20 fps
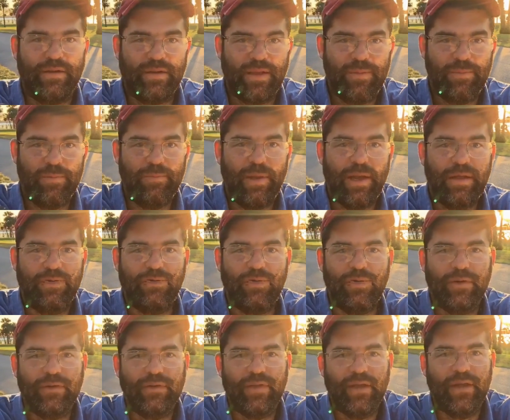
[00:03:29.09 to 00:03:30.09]
Keep in mind, of
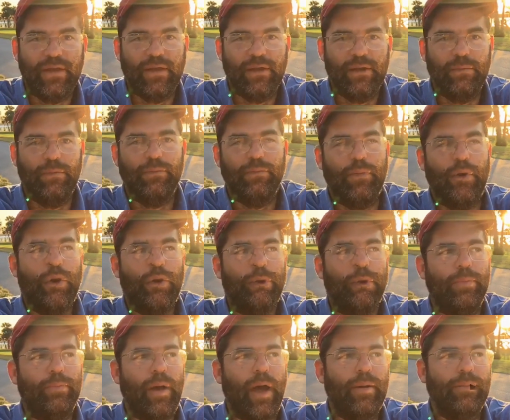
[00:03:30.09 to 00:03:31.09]
course, that
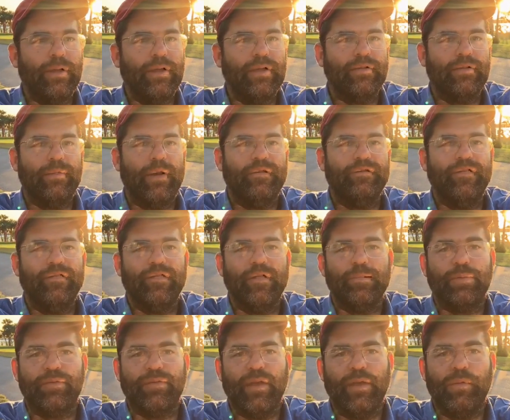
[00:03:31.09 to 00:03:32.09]
Obama is about
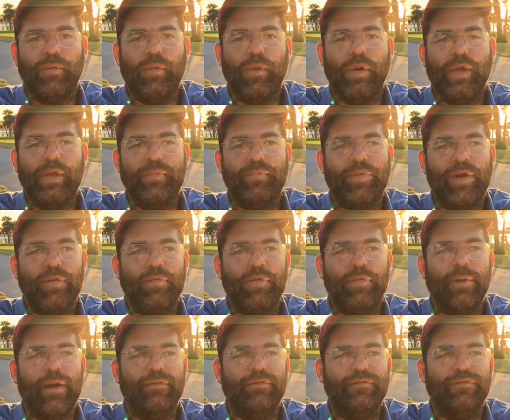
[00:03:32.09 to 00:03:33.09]
50% white and probably
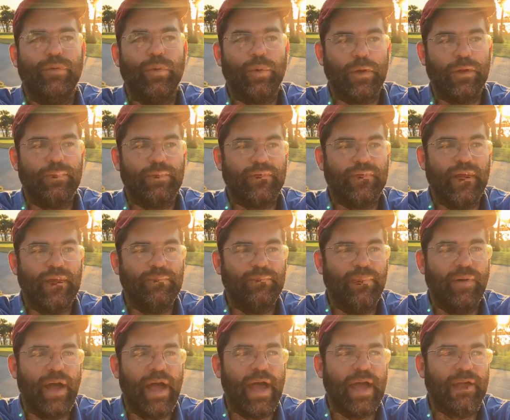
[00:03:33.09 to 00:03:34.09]
about 40%
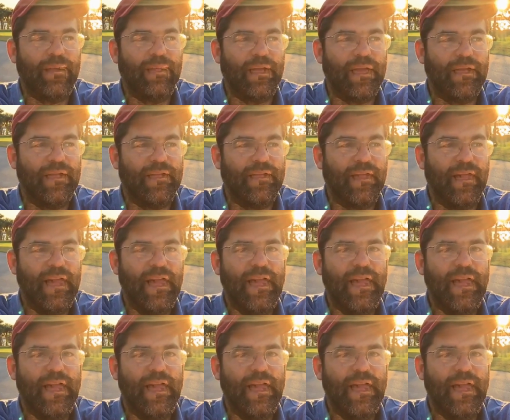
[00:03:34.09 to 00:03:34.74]
black because